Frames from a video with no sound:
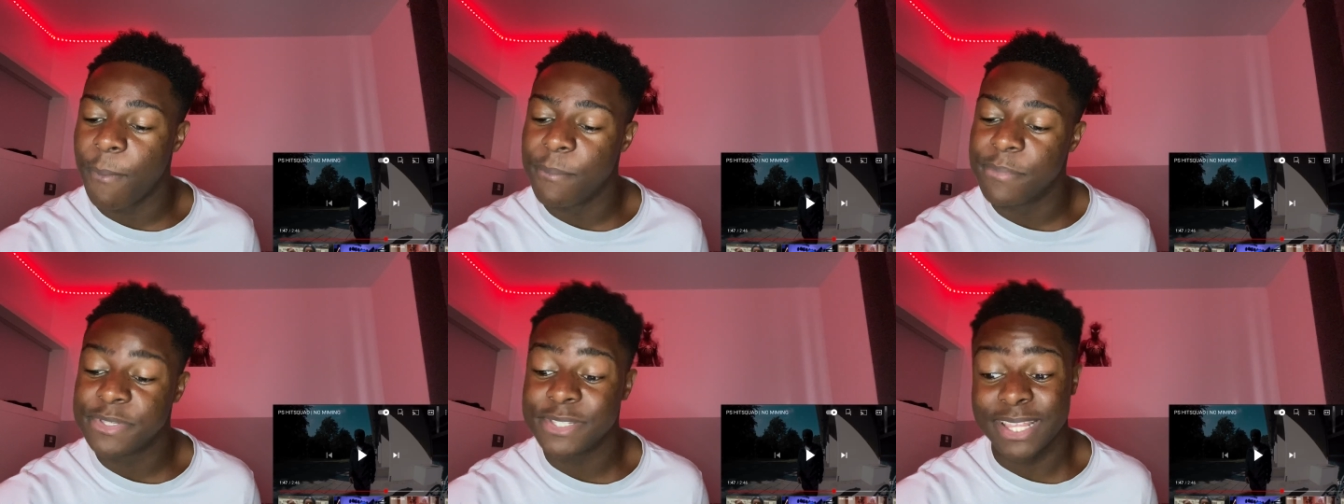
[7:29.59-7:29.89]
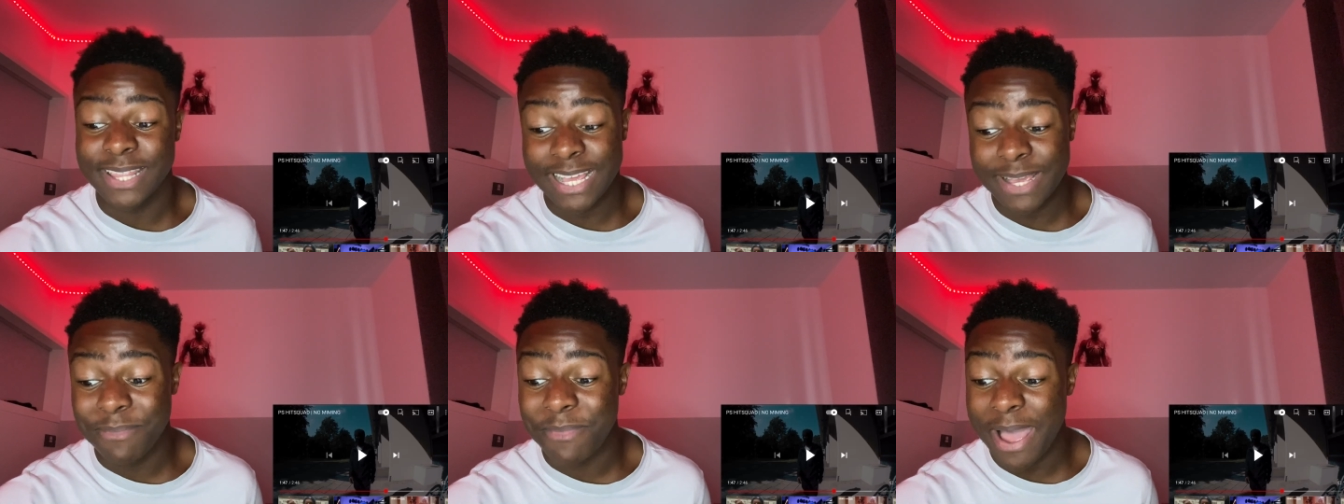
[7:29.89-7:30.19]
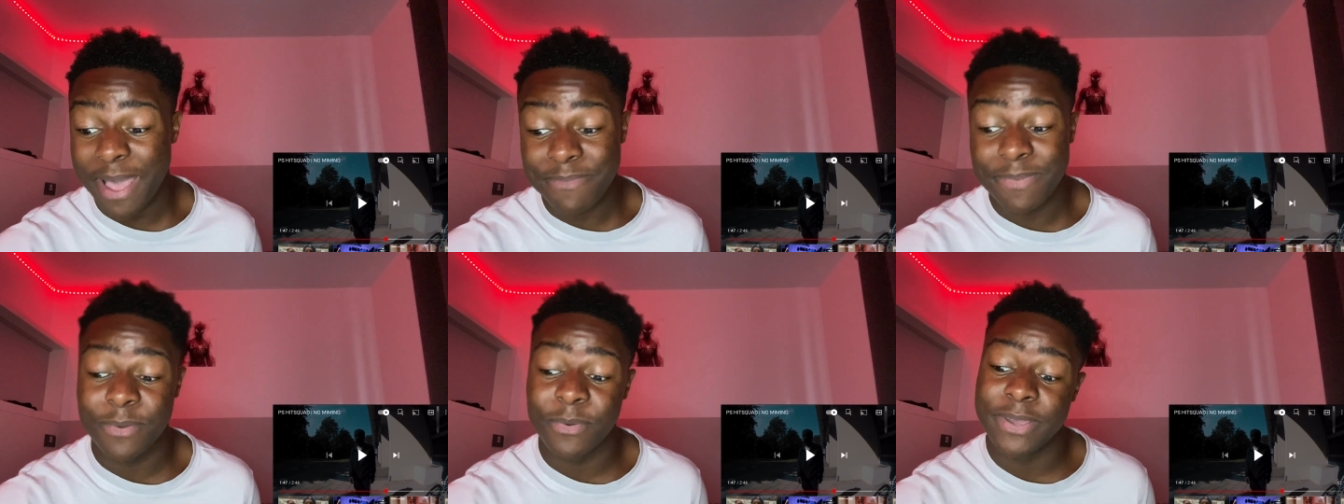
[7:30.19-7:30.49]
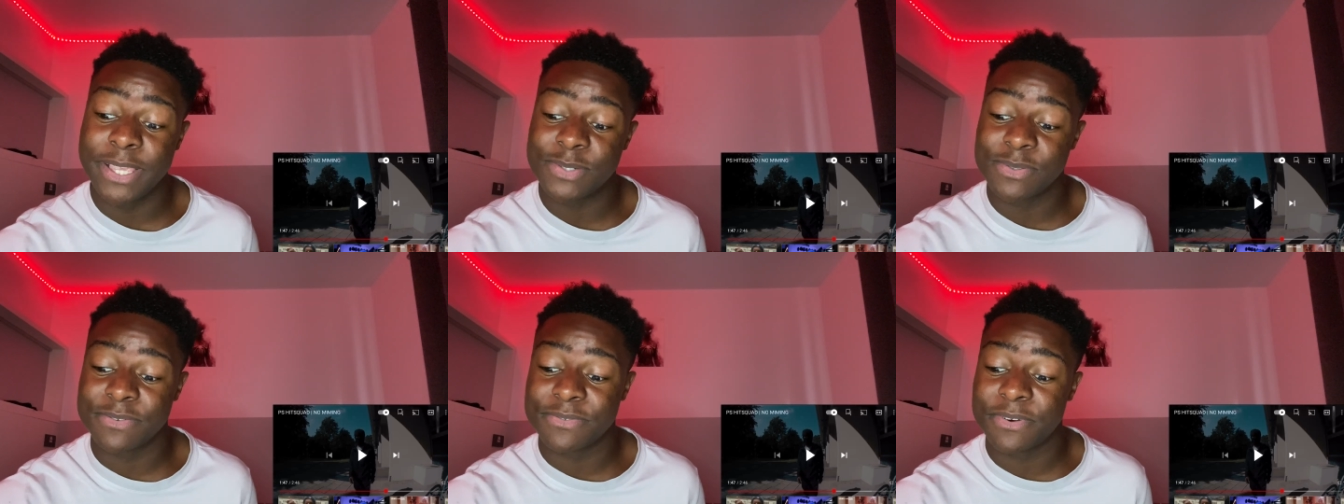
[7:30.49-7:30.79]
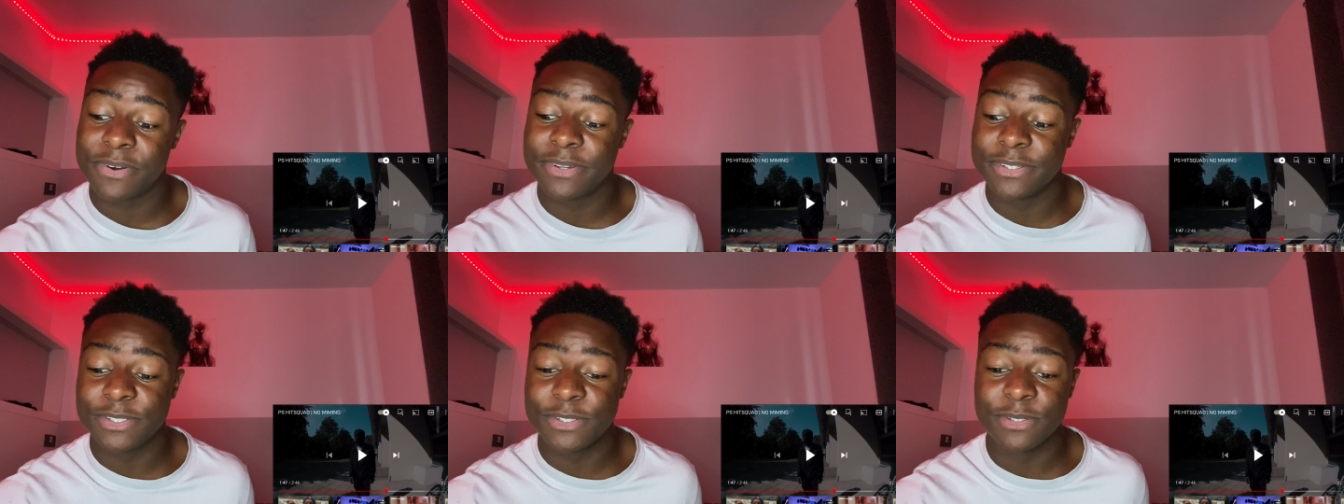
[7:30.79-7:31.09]
So that might be what he's
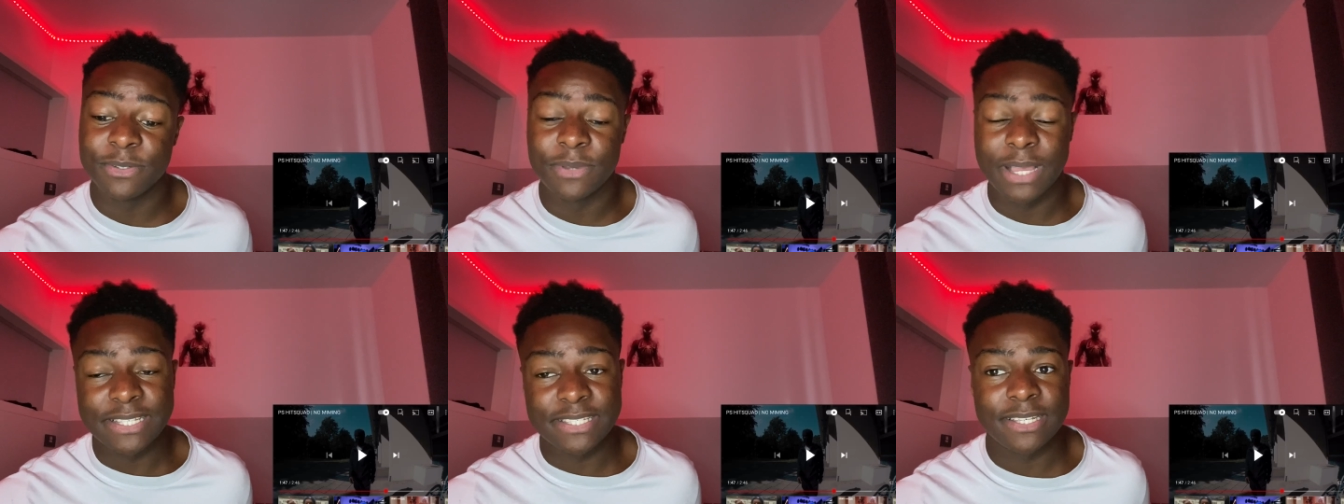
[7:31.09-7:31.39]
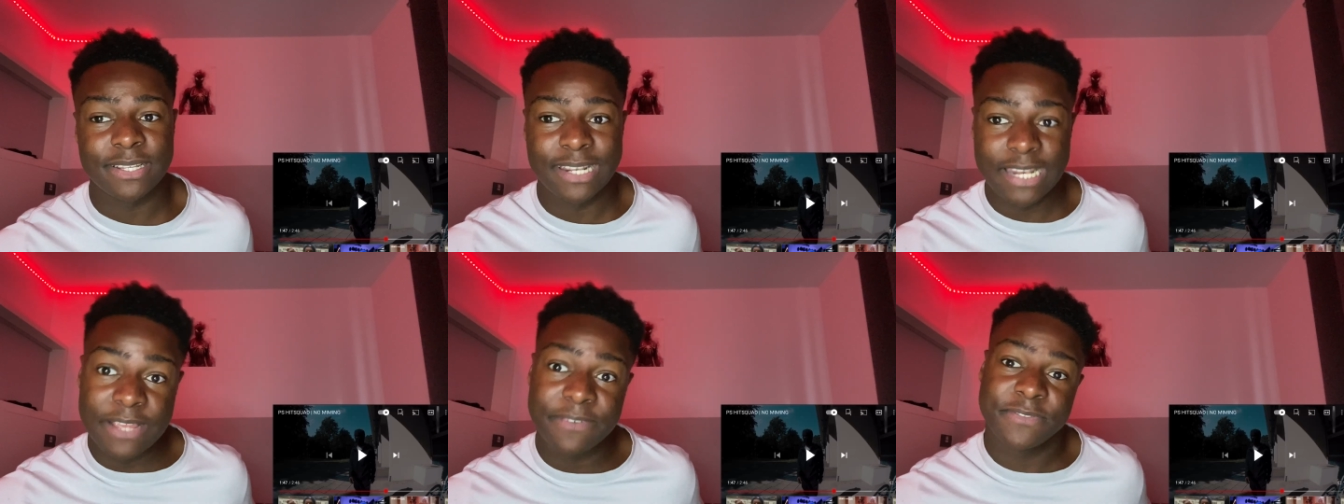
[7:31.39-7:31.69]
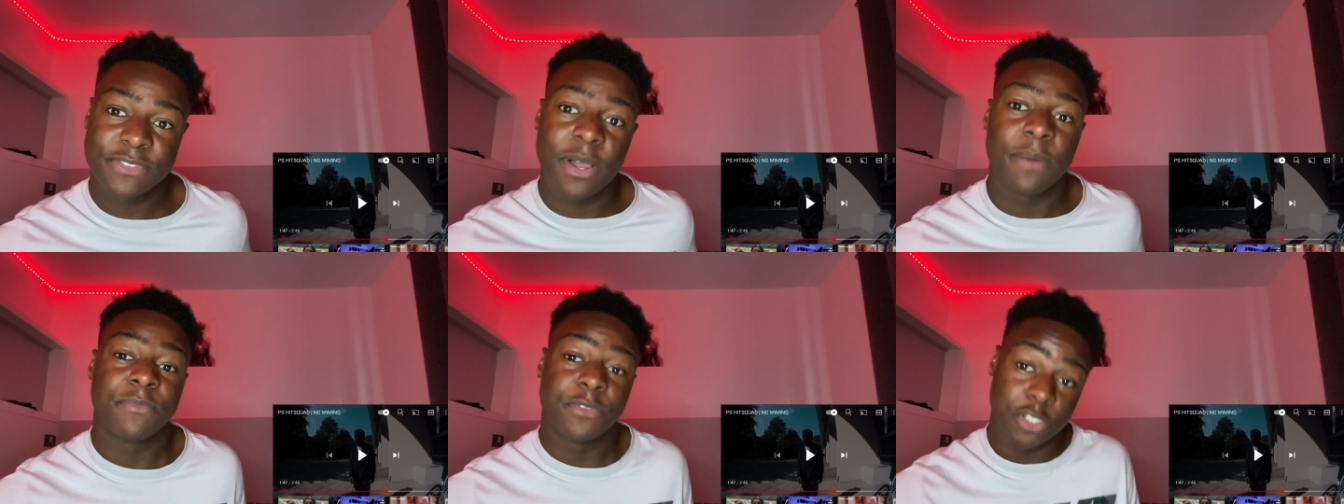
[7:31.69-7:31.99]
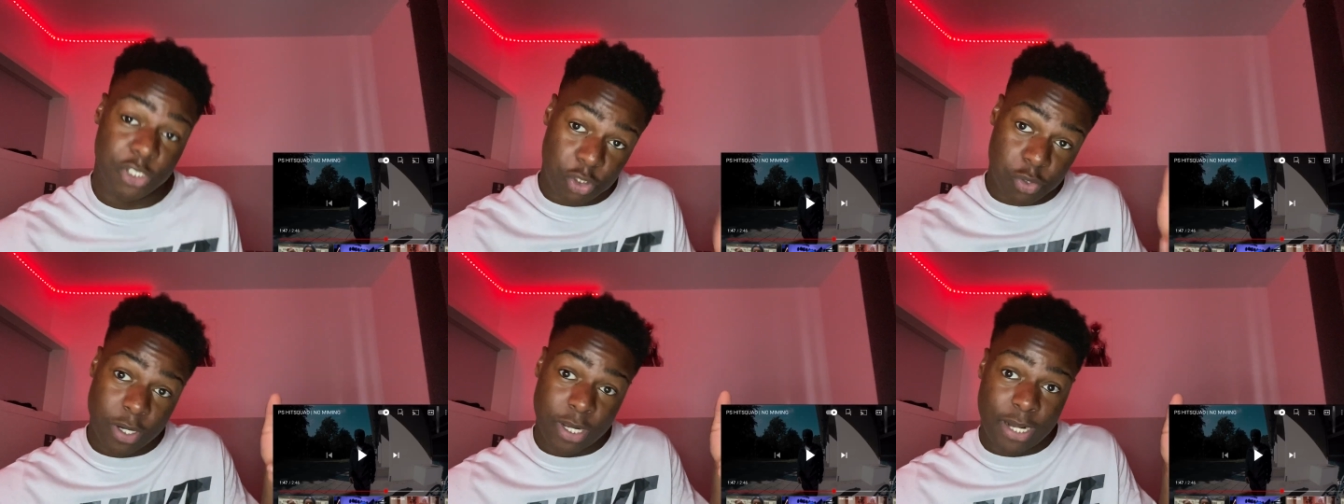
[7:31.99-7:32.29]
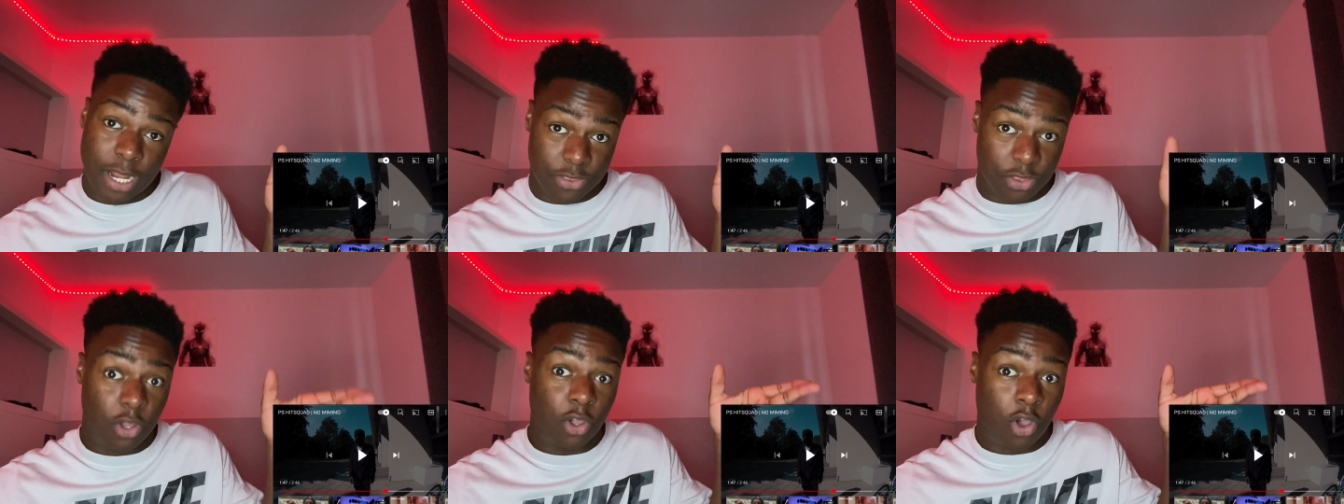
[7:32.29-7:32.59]
referring to, as in lift up the tray,
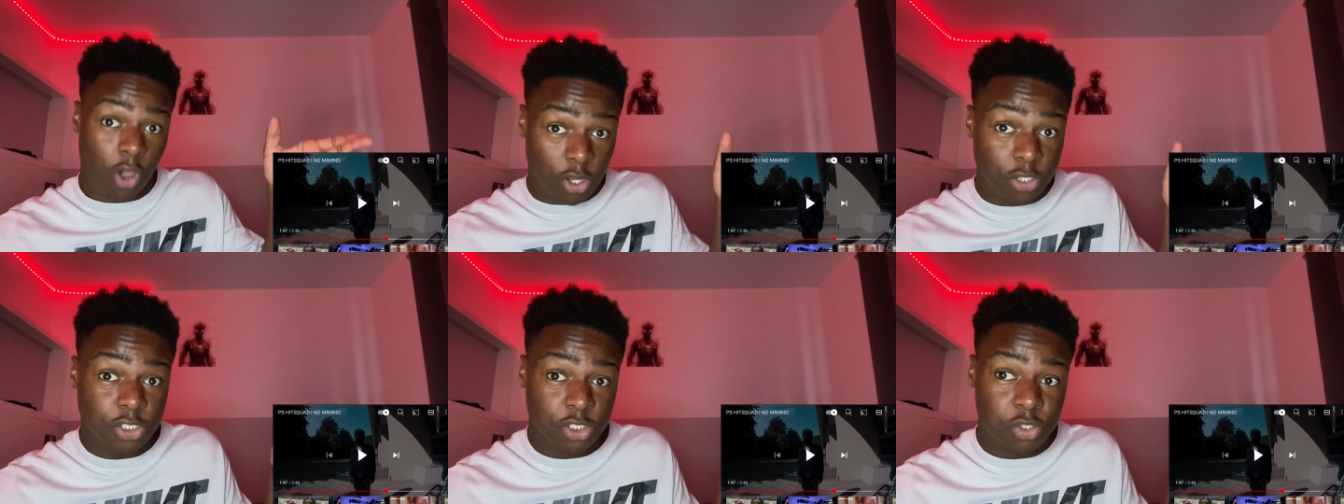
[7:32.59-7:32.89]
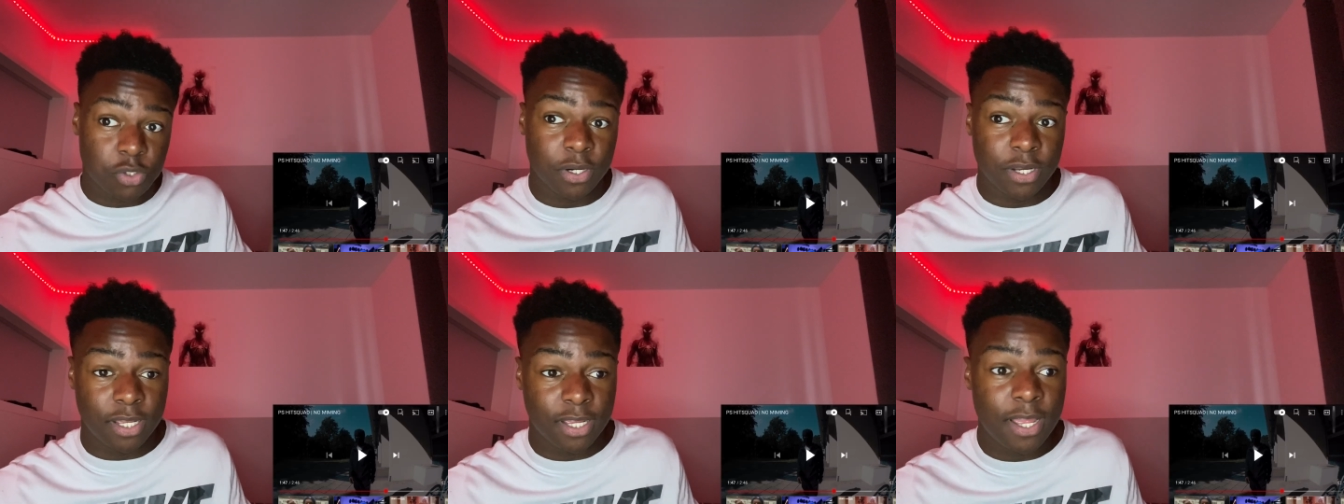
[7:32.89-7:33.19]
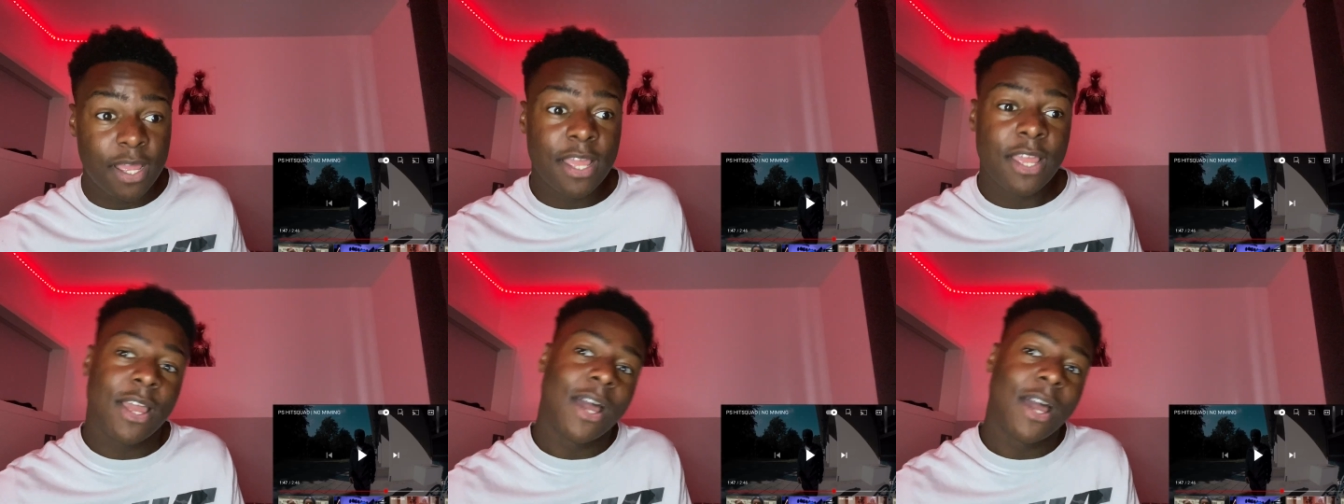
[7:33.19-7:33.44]
like the gun tray,